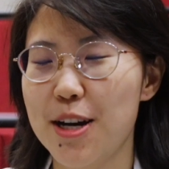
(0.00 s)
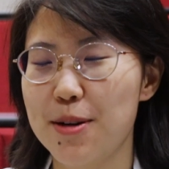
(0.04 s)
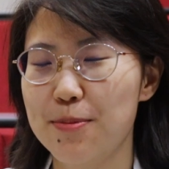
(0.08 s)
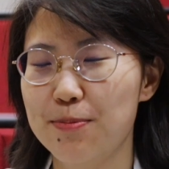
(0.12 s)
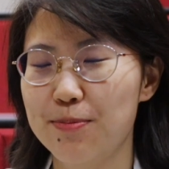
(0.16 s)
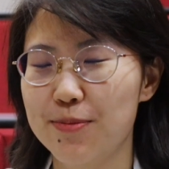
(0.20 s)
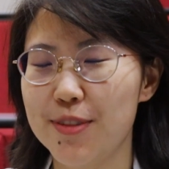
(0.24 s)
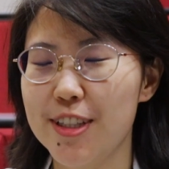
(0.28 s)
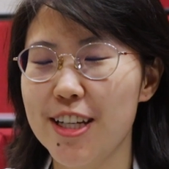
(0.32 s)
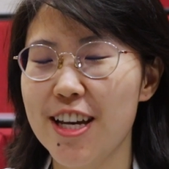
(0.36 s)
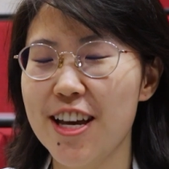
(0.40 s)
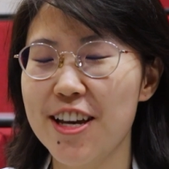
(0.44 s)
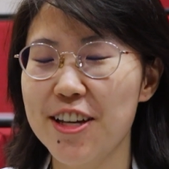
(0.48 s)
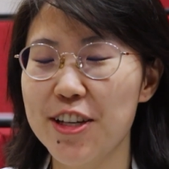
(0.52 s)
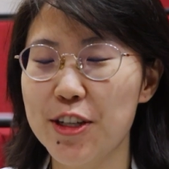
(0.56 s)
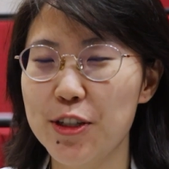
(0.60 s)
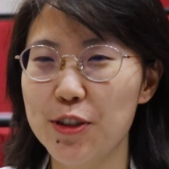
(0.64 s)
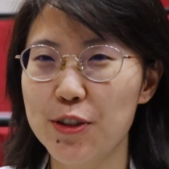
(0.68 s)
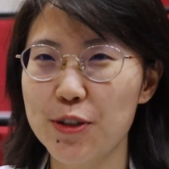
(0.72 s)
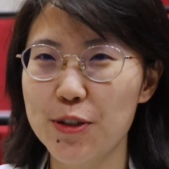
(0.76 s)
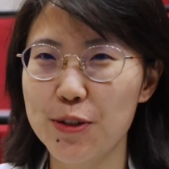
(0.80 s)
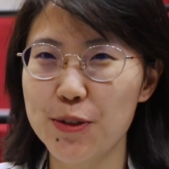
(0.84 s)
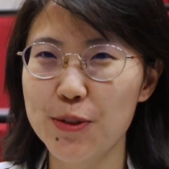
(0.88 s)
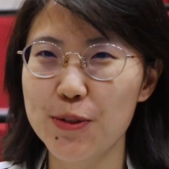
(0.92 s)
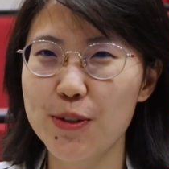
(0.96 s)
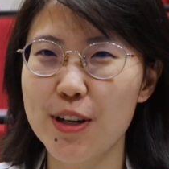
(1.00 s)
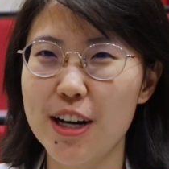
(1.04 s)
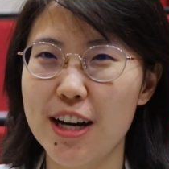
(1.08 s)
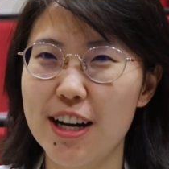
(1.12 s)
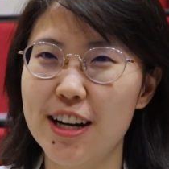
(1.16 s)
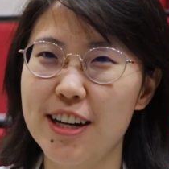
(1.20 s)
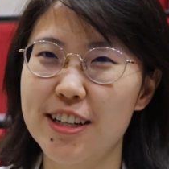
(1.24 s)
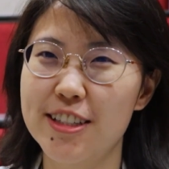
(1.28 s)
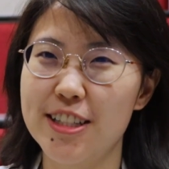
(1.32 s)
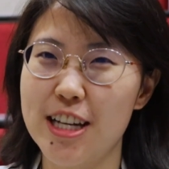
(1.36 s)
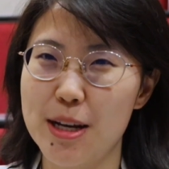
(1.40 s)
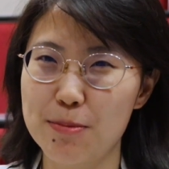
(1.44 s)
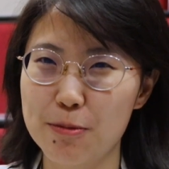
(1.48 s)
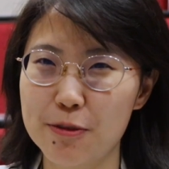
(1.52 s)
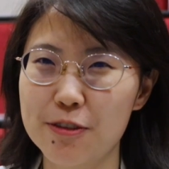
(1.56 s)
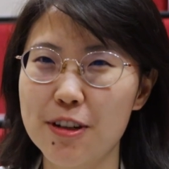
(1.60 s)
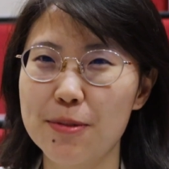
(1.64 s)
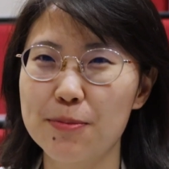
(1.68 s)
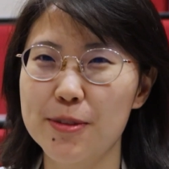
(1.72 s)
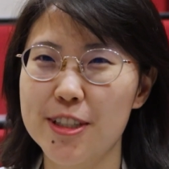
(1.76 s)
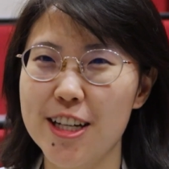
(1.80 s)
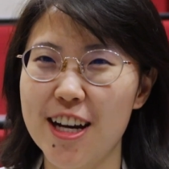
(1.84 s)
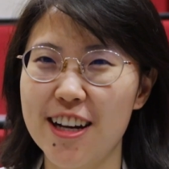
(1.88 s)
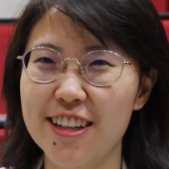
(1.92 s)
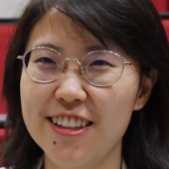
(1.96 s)
I'm Tianyi Zhong and I'm
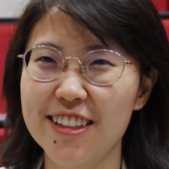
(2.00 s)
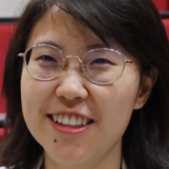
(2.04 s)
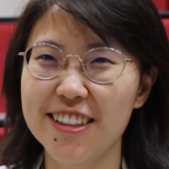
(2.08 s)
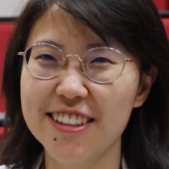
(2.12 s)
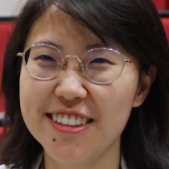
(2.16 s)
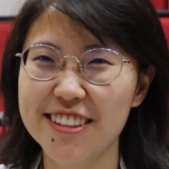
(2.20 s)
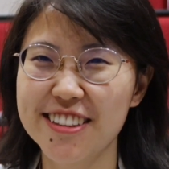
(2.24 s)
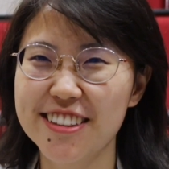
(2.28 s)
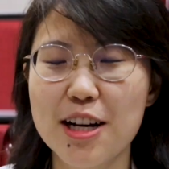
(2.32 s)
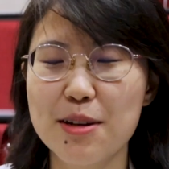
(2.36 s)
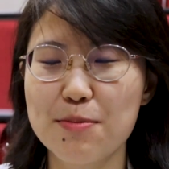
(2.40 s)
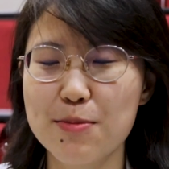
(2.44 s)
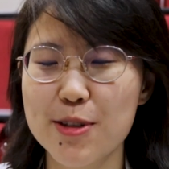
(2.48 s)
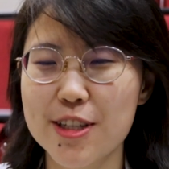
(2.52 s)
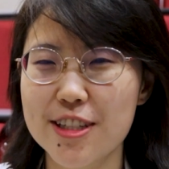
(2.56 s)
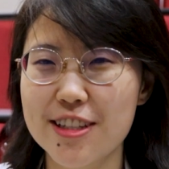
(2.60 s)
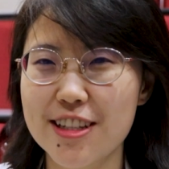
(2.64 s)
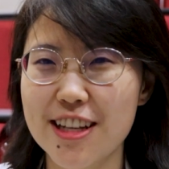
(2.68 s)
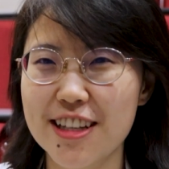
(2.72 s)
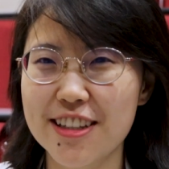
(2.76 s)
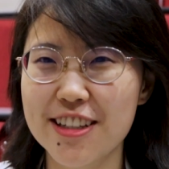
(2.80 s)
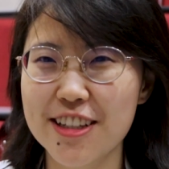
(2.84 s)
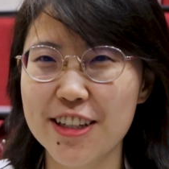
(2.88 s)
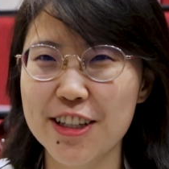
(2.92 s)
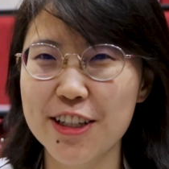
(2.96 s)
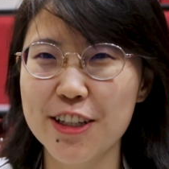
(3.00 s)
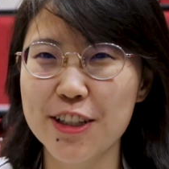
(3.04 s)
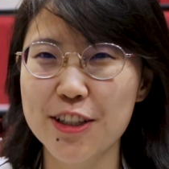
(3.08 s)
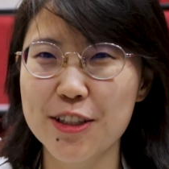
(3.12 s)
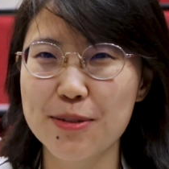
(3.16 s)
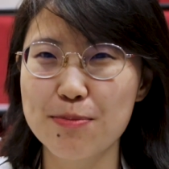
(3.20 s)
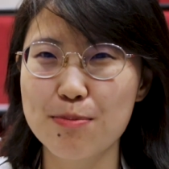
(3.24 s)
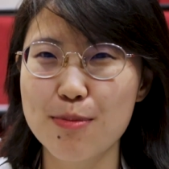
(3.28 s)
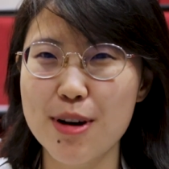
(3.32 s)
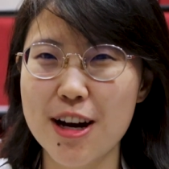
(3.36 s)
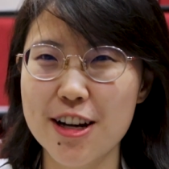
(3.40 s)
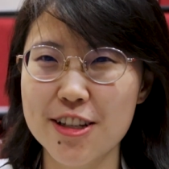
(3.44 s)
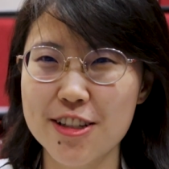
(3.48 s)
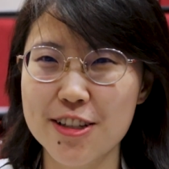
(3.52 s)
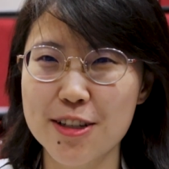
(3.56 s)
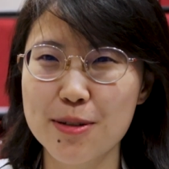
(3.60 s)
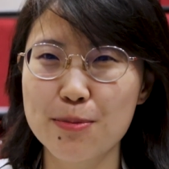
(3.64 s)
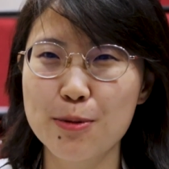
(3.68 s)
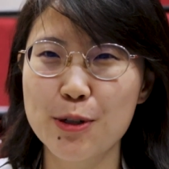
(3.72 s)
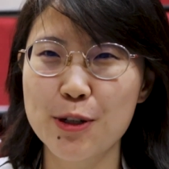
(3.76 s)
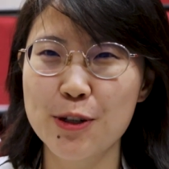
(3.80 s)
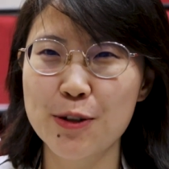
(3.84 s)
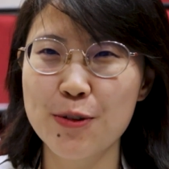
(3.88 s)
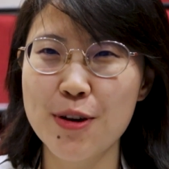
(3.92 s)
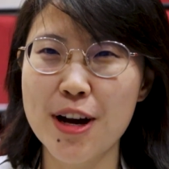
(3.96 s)
from China. I'm studying the master
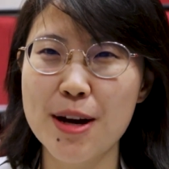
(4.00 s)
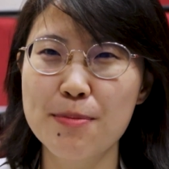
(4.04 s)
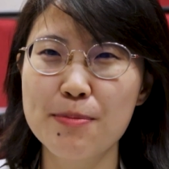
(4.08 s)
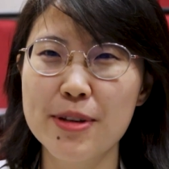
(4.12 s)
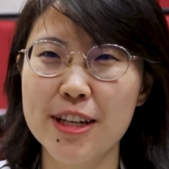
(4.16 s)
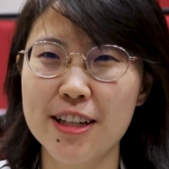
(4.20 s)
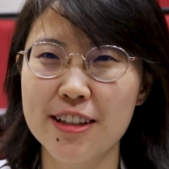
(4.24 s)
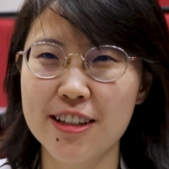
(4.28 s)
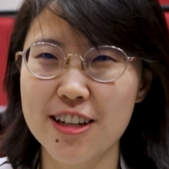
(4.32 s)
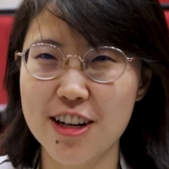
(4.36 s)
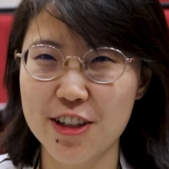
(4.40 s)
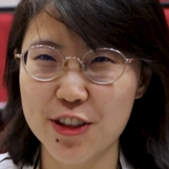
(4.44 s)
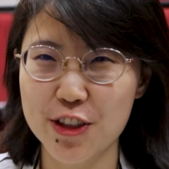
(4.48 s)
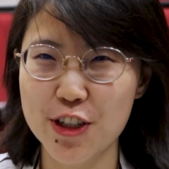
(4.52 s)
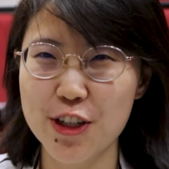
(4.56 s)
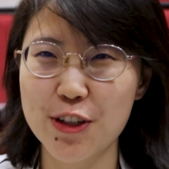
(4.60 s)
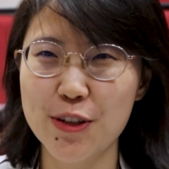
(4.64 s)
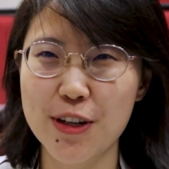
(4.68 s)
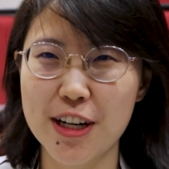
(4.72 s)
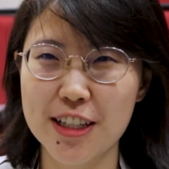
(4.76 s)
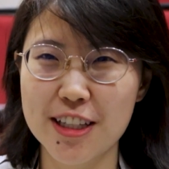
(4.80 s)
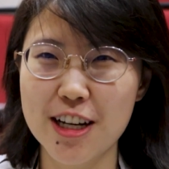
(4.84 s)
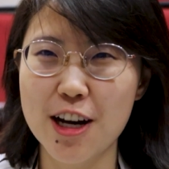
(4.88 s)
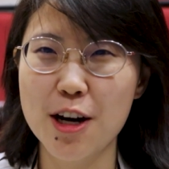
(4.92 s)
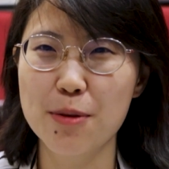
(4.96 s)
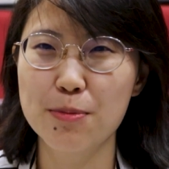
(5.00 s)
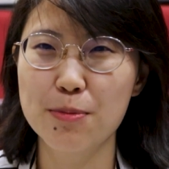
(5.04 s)
program in Control and